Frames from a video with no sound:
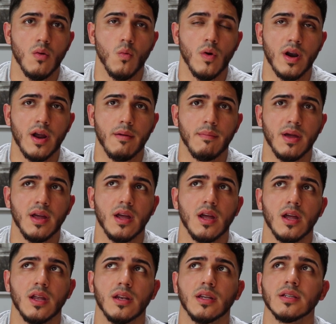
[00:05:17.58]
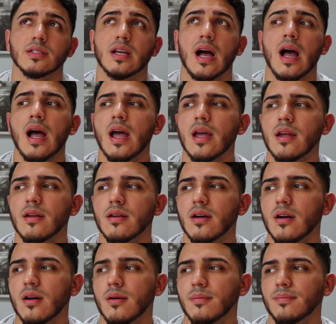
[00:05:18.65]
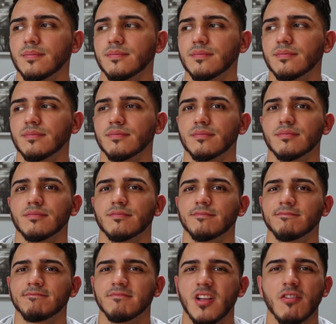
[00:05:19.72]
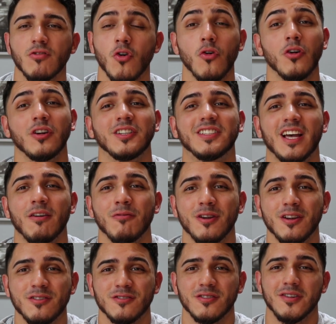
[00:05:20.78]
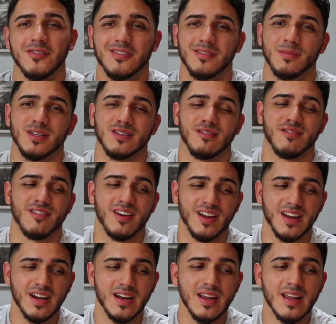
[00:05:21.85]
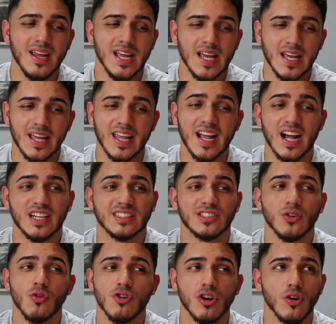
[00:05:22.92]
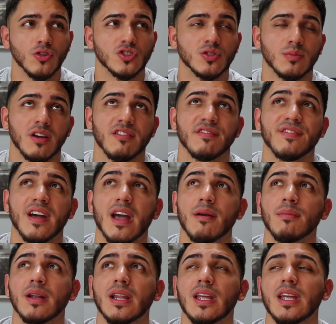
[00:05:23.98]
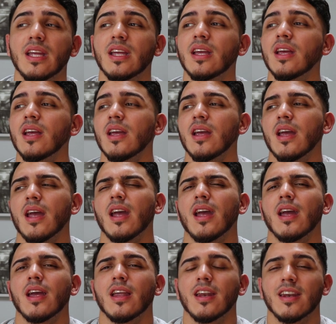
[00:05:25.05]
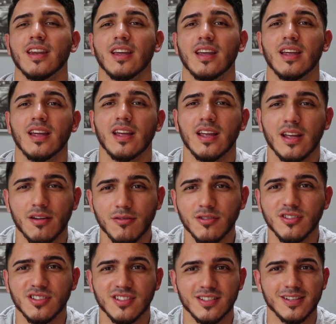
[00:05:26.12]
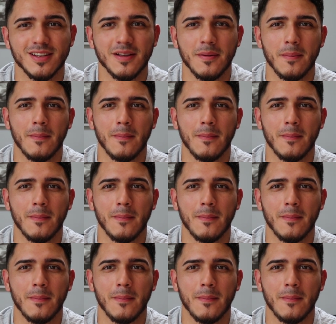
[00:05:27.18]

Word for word: when I met this guy. Um, of course I would introduce him as a friend he got so close to my family and it was